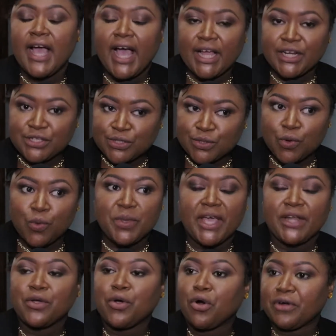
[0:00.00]
And so we
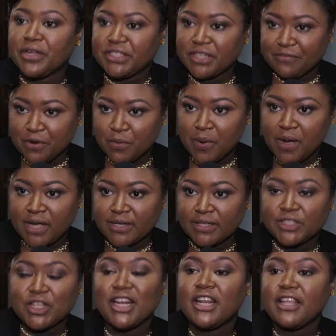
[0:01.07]
encourage everyone
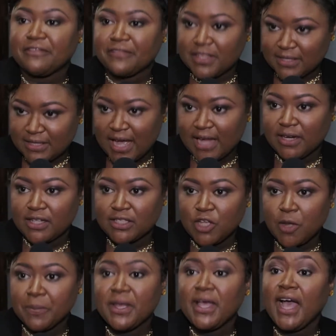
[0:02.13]
to lift the standards
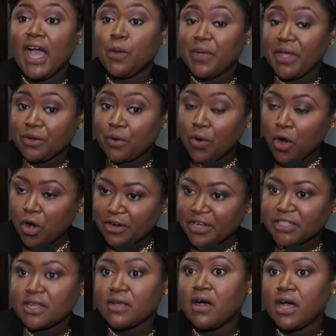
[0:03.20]
up and we
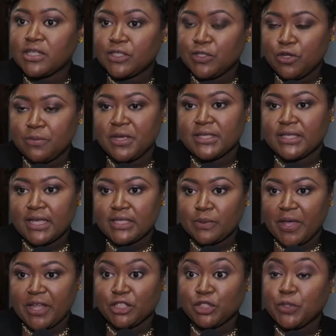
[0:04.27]
encourage the consumers as
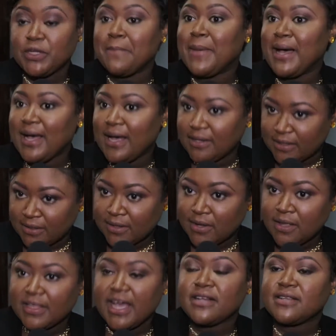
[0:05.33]
well to demand
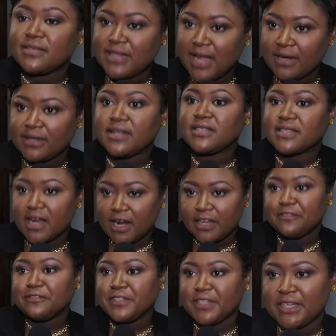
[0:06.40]
that the standards are
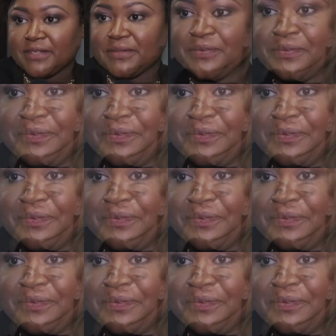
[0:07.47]
lifted.